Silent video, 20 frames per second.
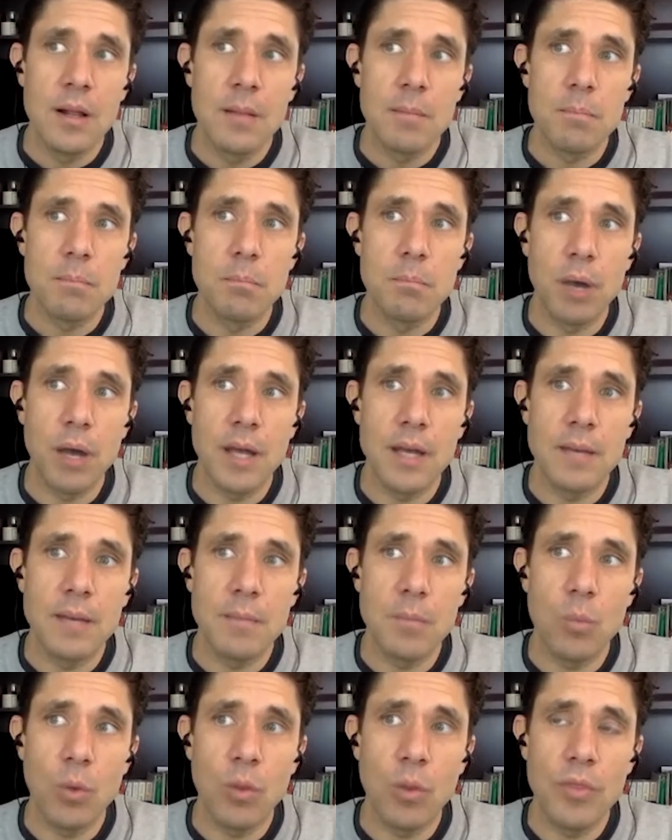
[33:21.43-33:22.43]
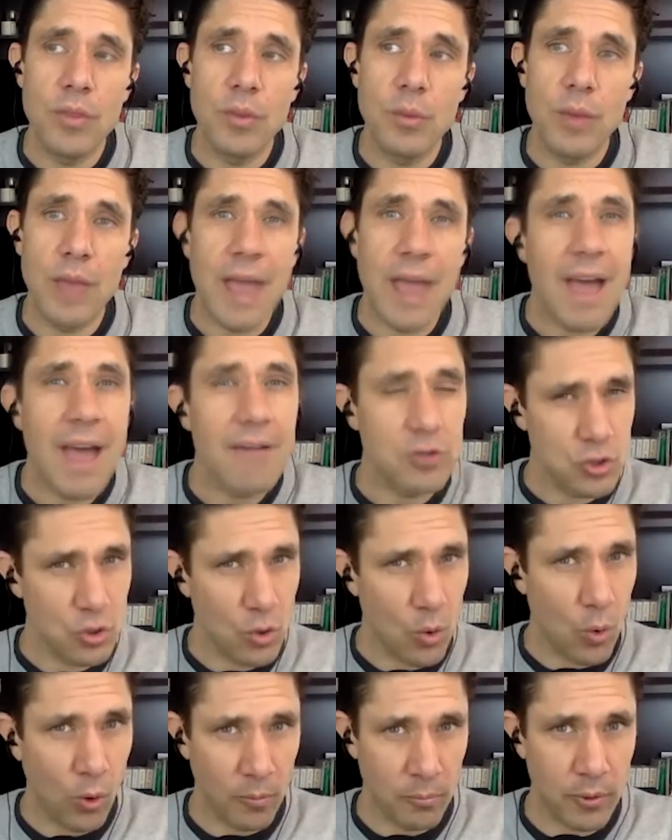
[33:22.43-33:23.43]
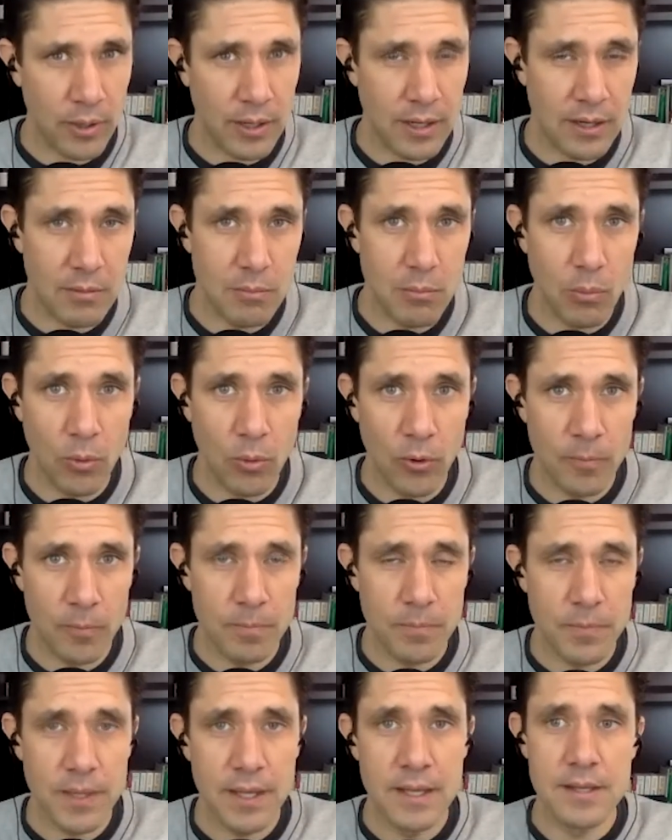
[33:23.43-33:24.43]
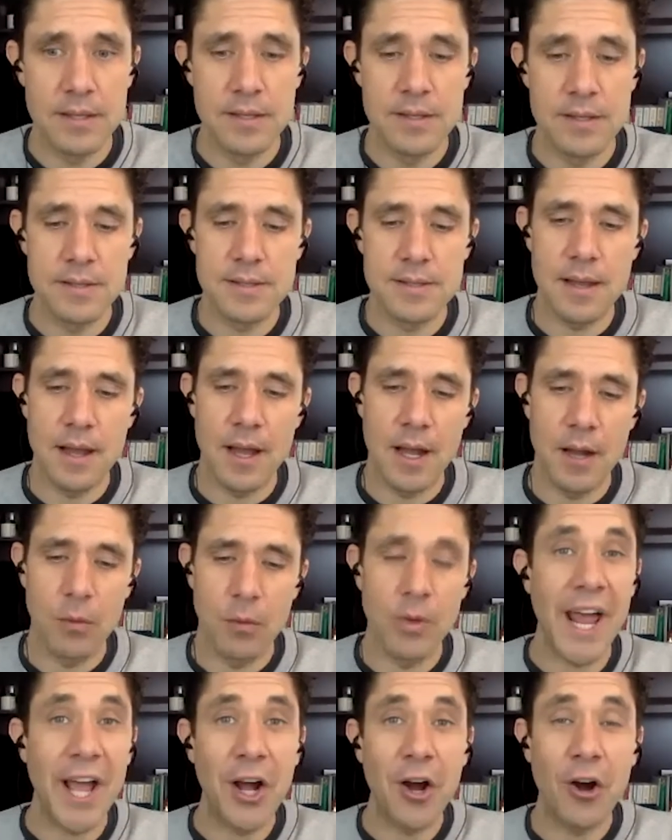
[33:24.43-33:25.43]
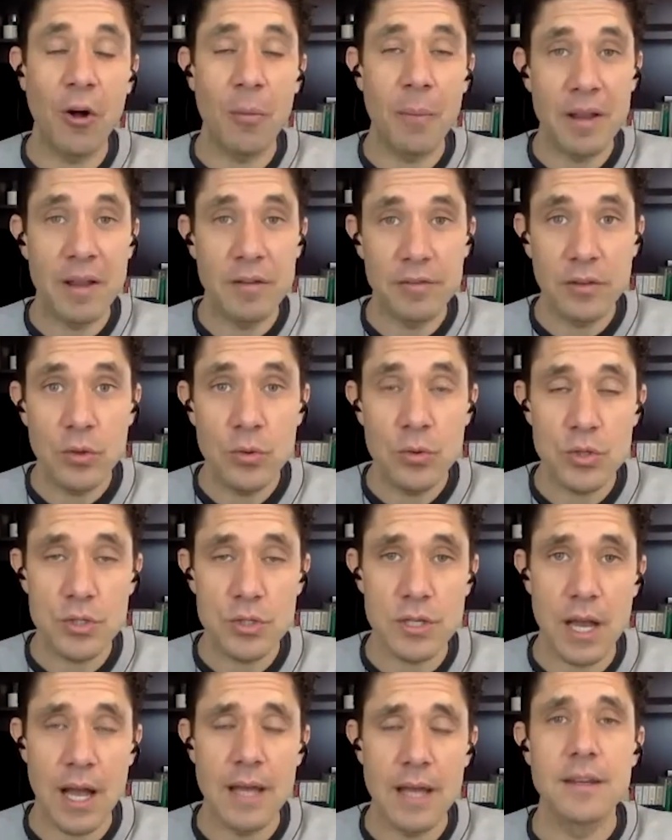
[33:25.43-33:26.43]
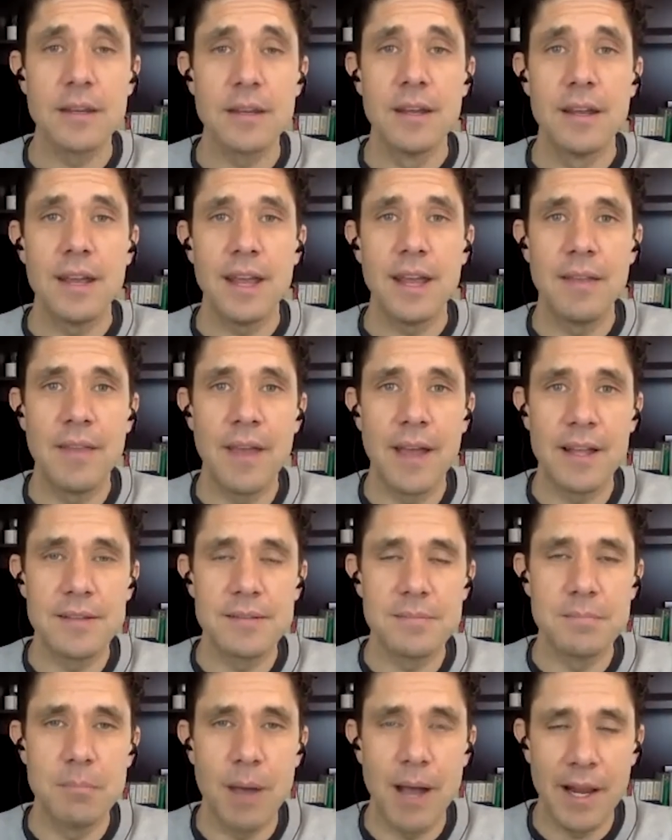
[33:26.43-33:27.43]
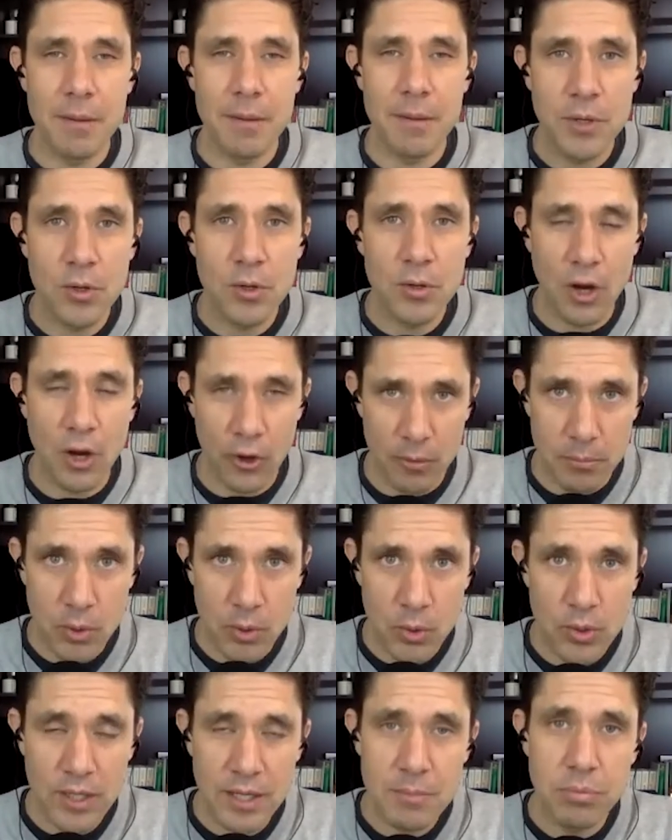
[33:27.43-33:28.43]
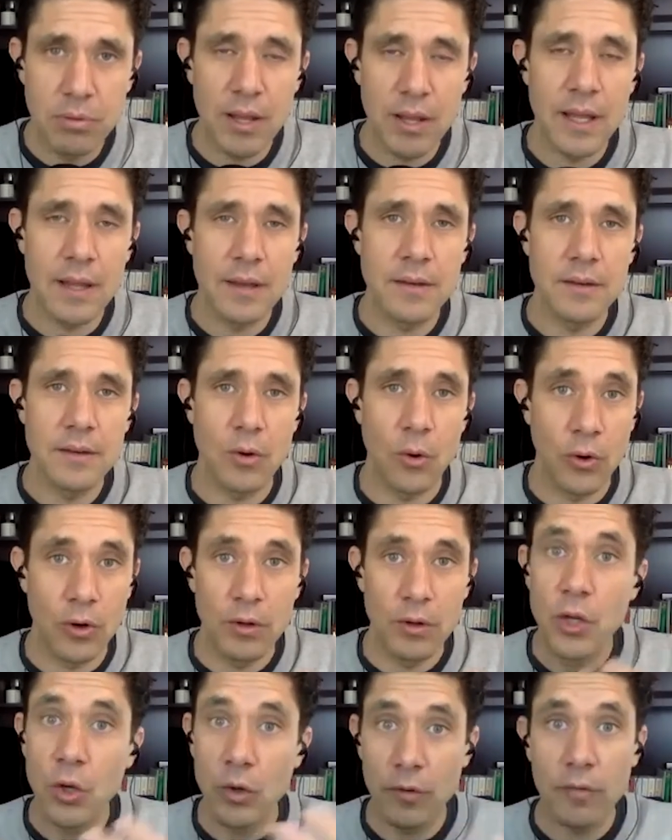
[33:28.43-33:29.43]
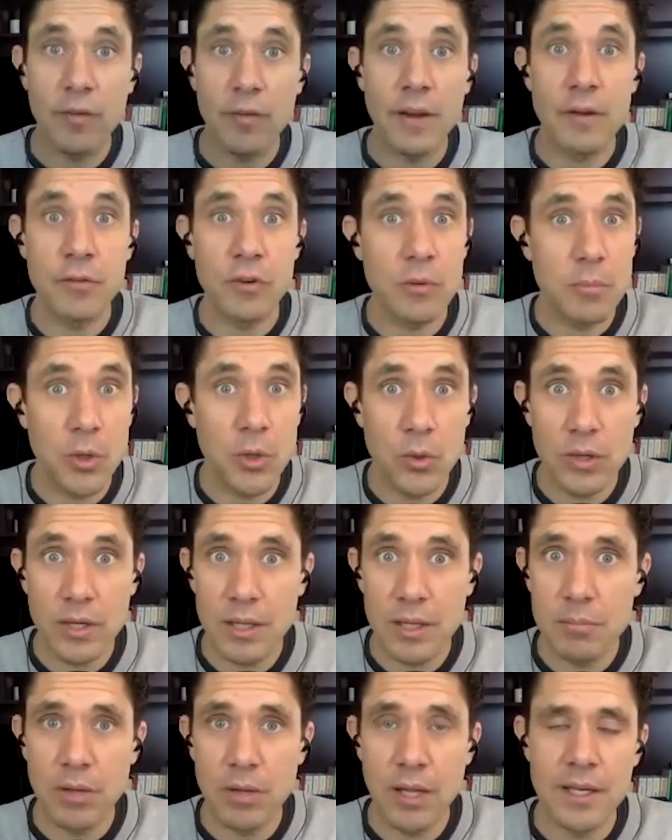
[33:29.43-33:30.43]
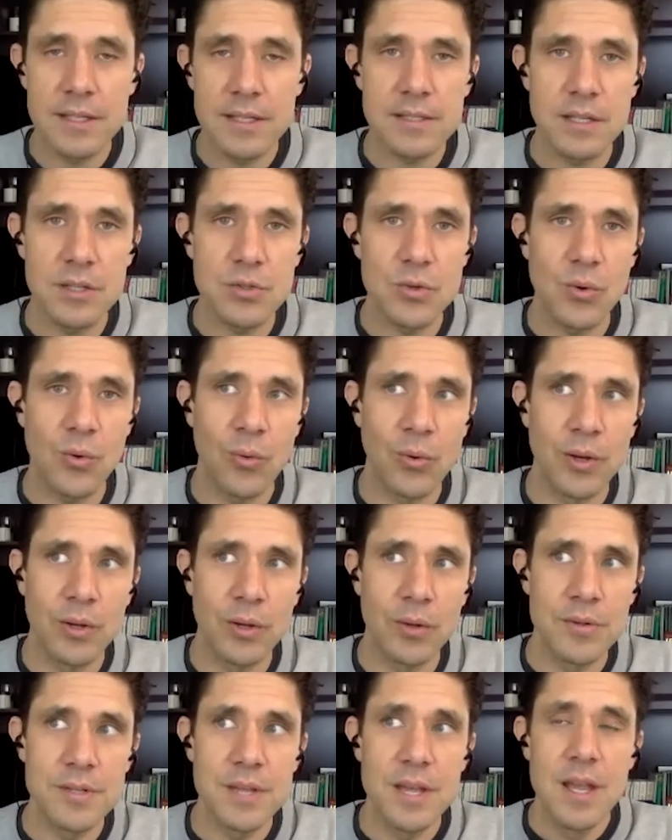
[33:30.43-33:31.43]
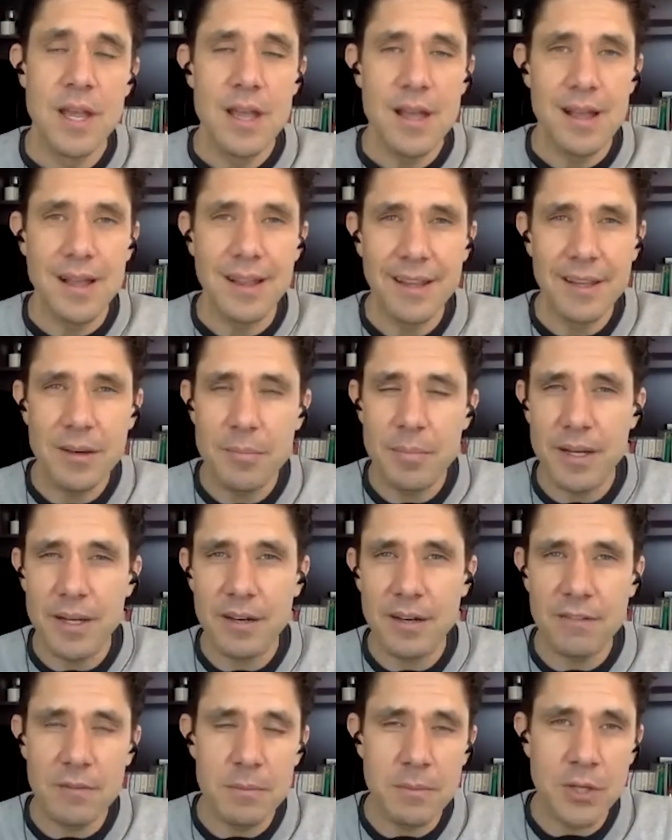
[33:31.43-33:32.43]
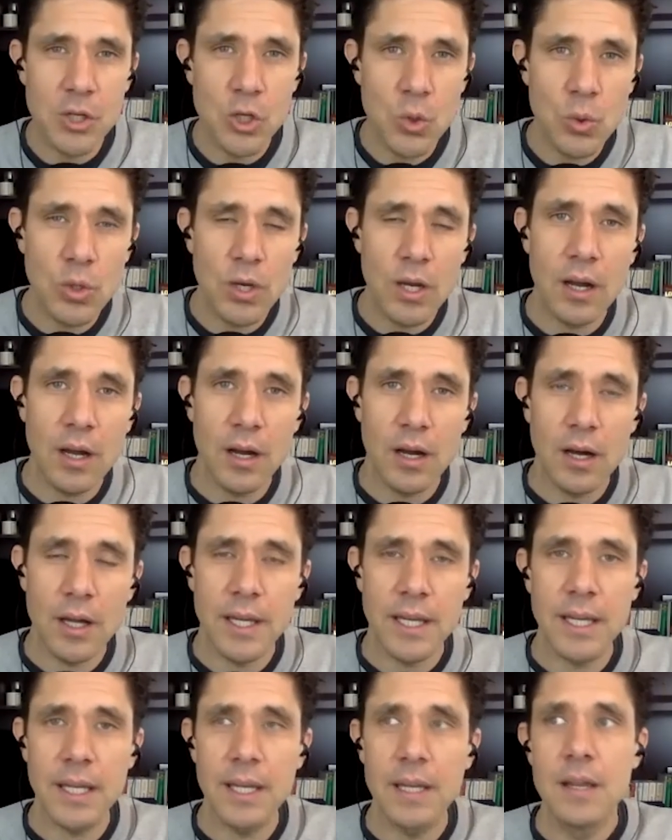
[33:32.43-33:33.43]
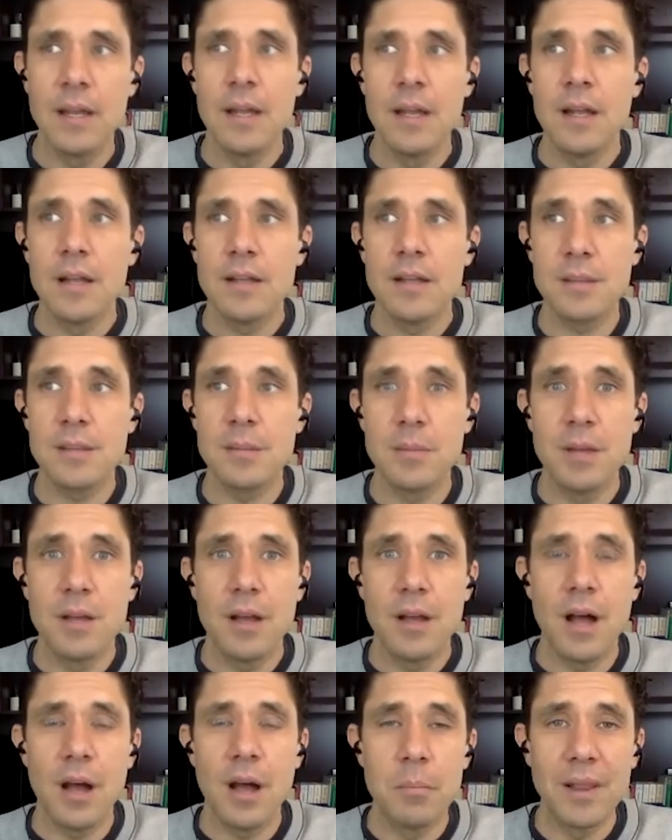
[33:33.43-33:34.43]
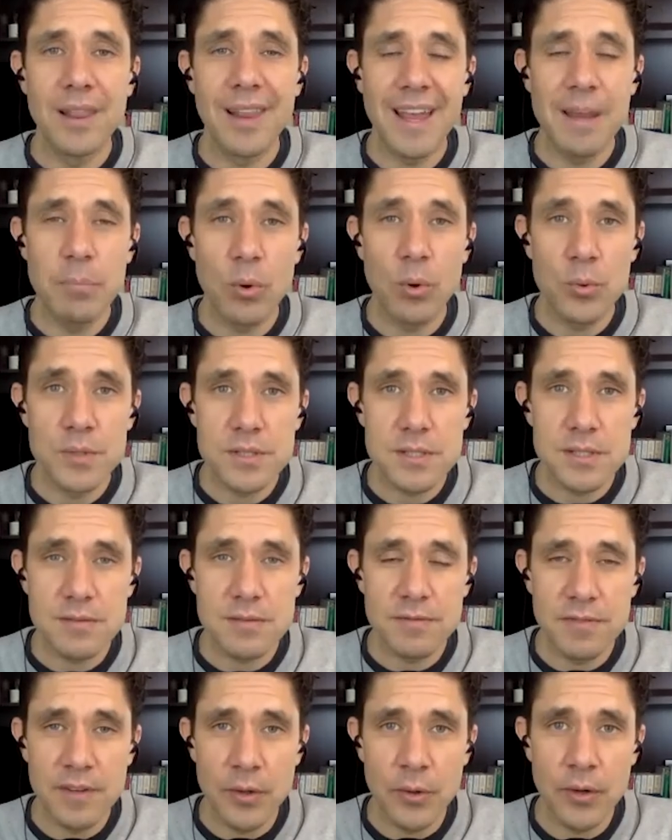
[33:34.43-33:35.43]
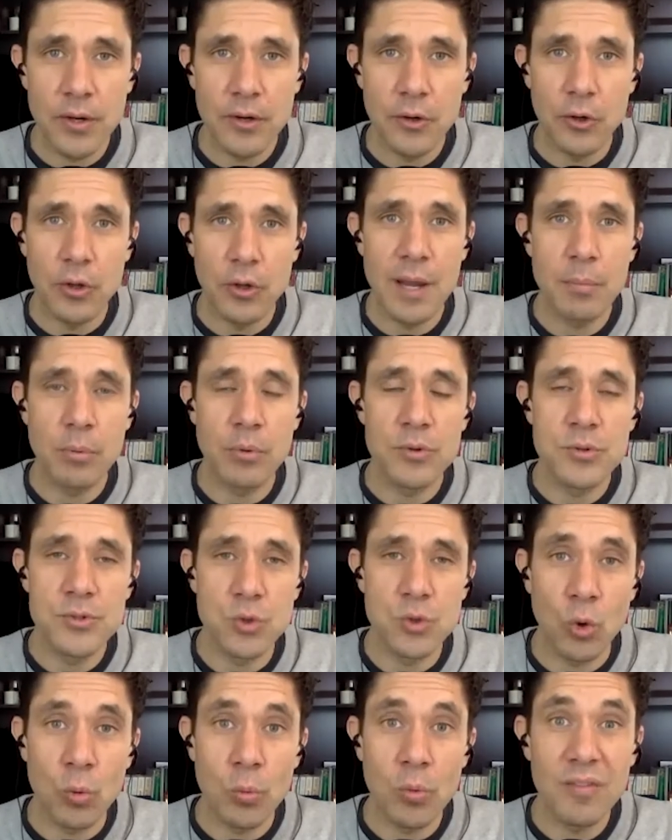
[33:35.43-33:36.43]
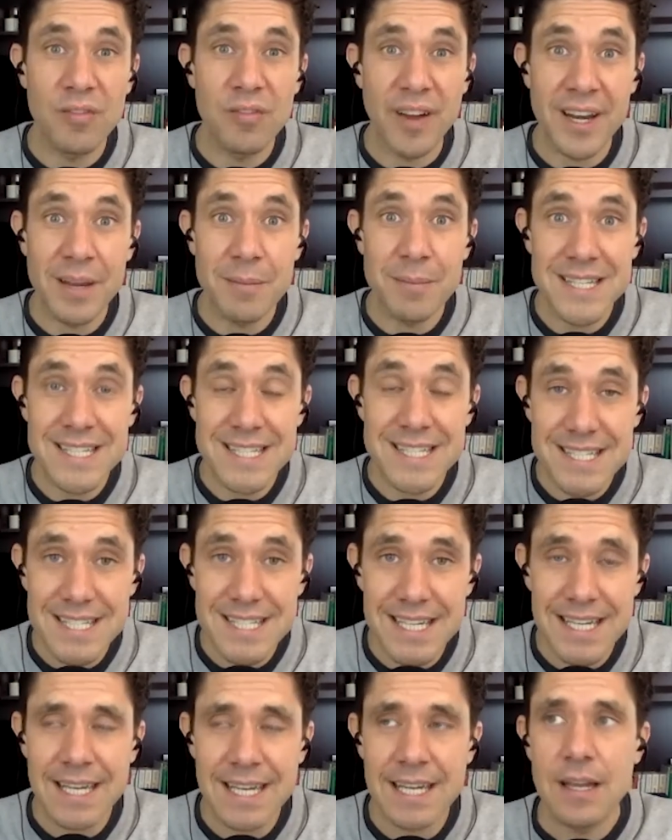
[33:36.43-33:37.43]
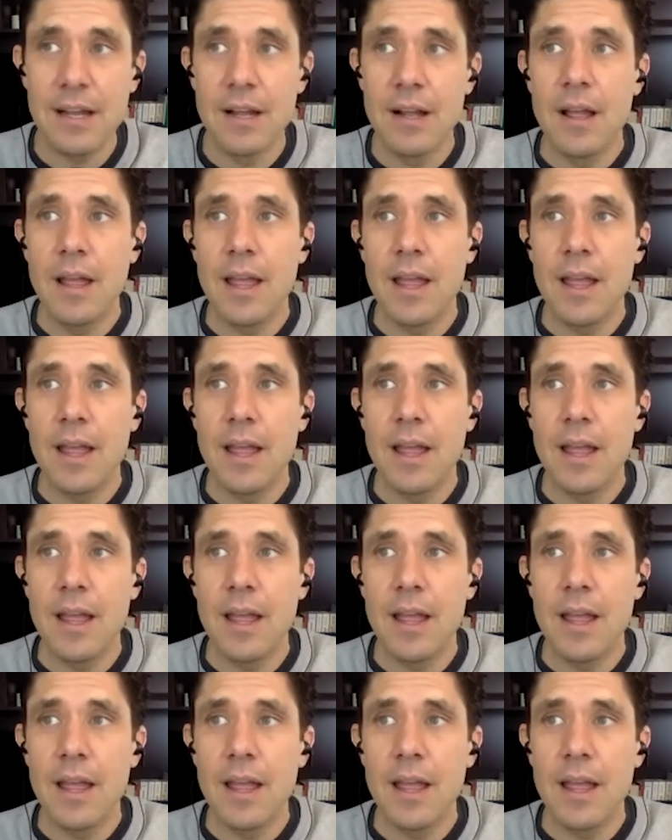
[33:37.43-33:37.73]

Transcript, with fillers: But one thing we haven't incorporated more is uh, what I call my flu shot. And that's my immu- our immunity blend, or your favorite immunity blend, essential oils, a little bit of manuka honey, some um, lipospheric or liposomal vitamin C.